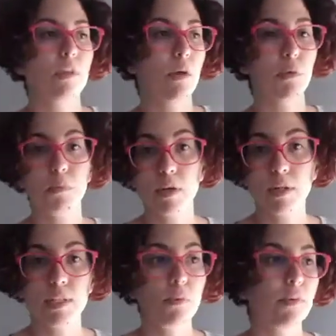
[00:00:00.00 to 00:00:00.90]
review, an
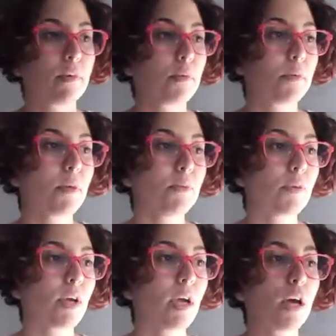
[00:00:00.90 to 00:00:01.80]
example of a review,
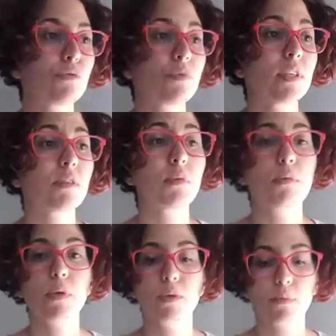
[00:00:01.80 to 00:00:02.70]
okay, how to write a
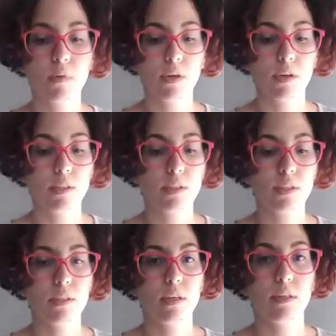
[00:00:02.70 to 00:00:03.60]
review.
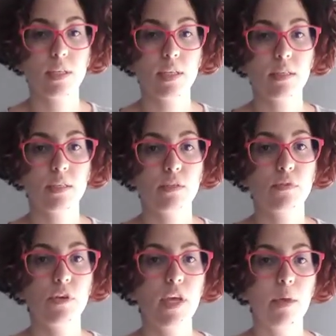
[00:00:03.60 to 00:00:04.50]
This text is
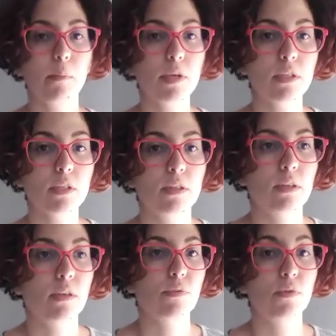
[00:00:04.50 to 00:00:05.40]
from Cambridge,
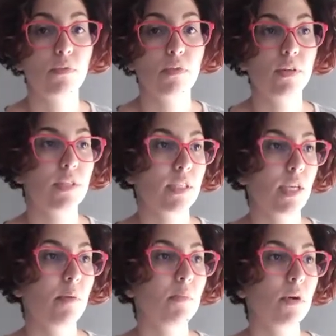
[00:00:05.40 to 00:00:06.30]
for the first
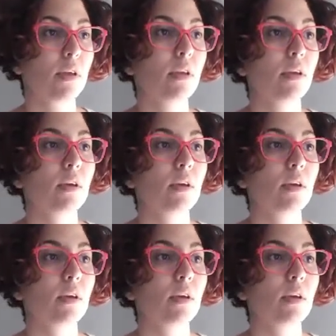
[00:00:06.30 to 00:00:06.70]
exam, okay,